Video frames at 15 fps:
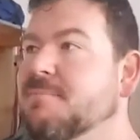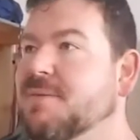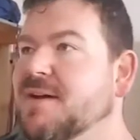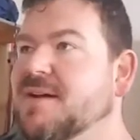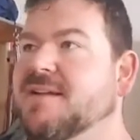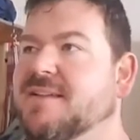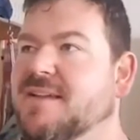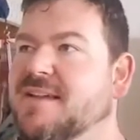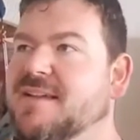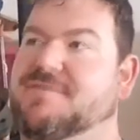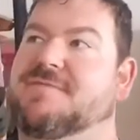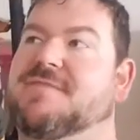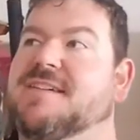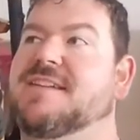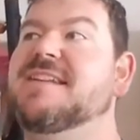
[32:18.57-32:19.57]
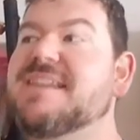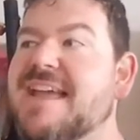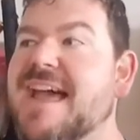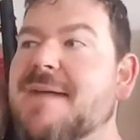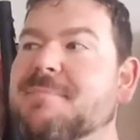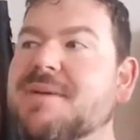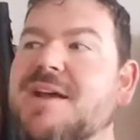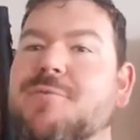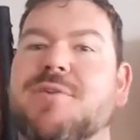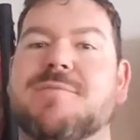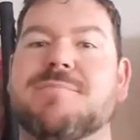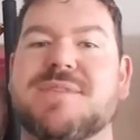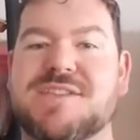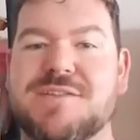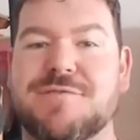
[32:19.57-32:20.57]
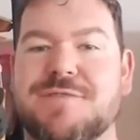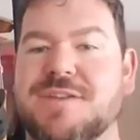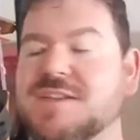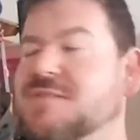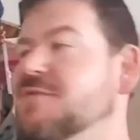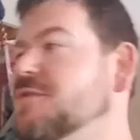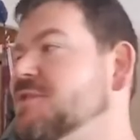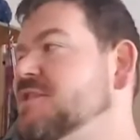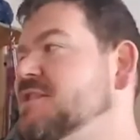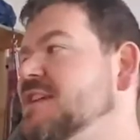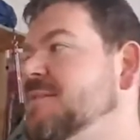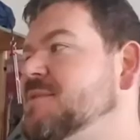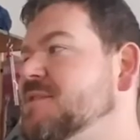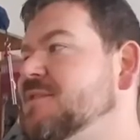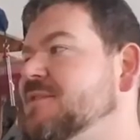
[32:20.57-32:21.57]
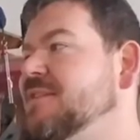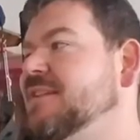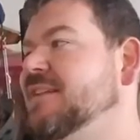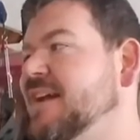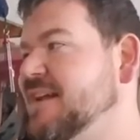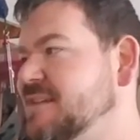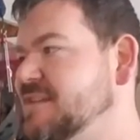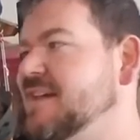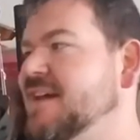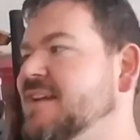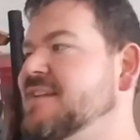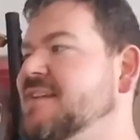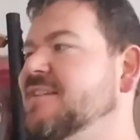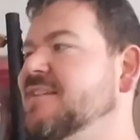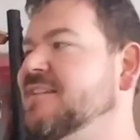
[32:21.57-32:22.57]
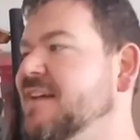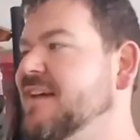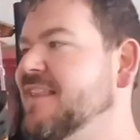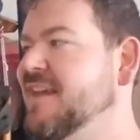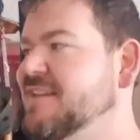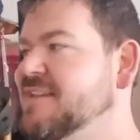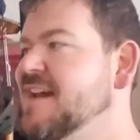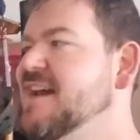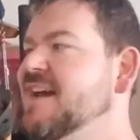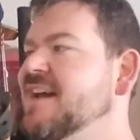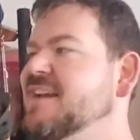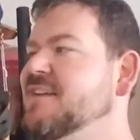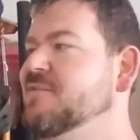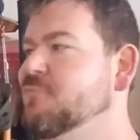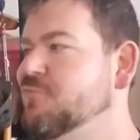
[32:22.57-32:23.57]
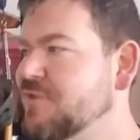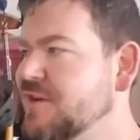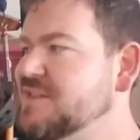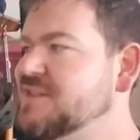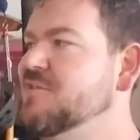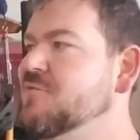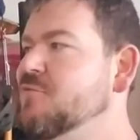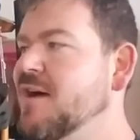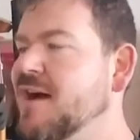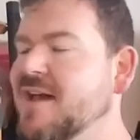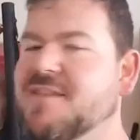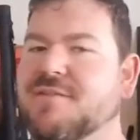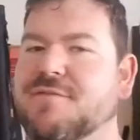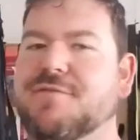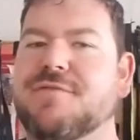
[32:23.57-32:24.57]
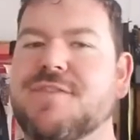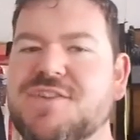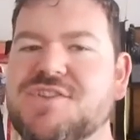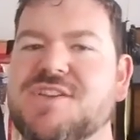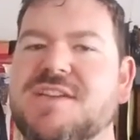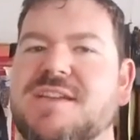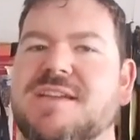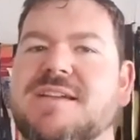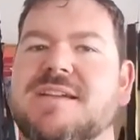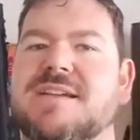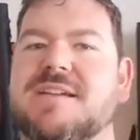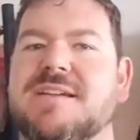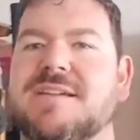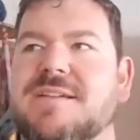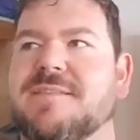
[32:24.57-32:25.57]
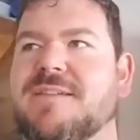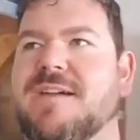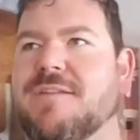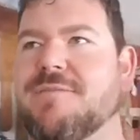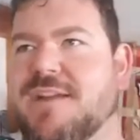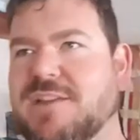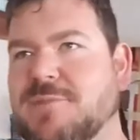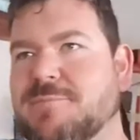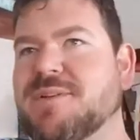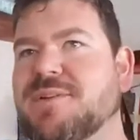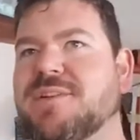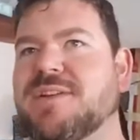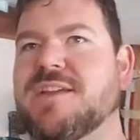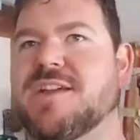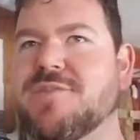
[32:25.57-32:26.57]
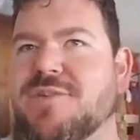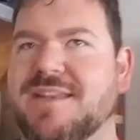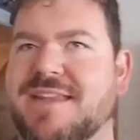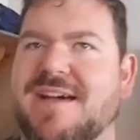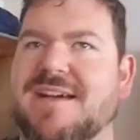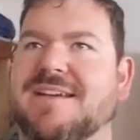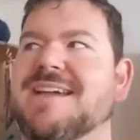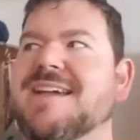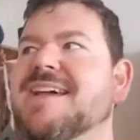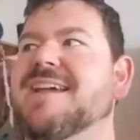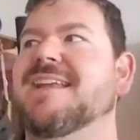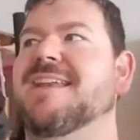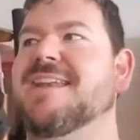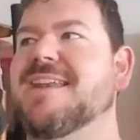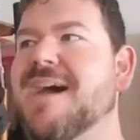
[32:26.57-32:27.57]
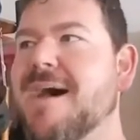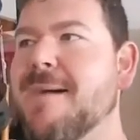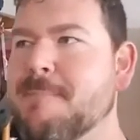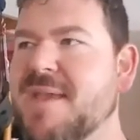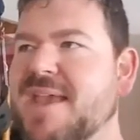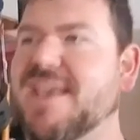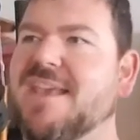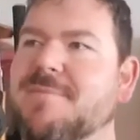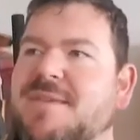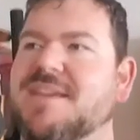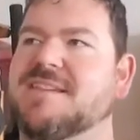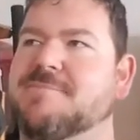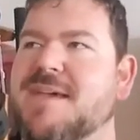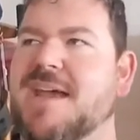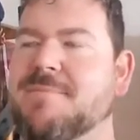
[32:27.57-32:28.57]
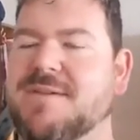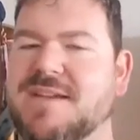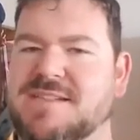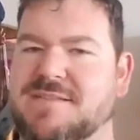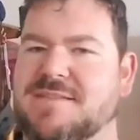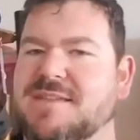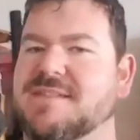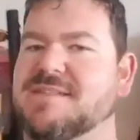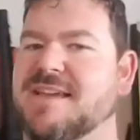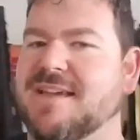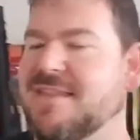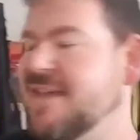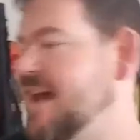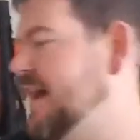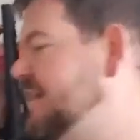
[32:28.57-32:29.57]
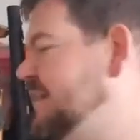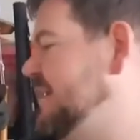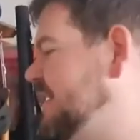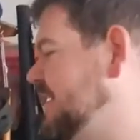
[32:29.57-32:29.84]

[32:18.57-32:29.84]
But if it didn't happen, I would have missed Sophia's first step. So like I said, you know, the reason why the fishing availability going down not making me as mad because of things like that.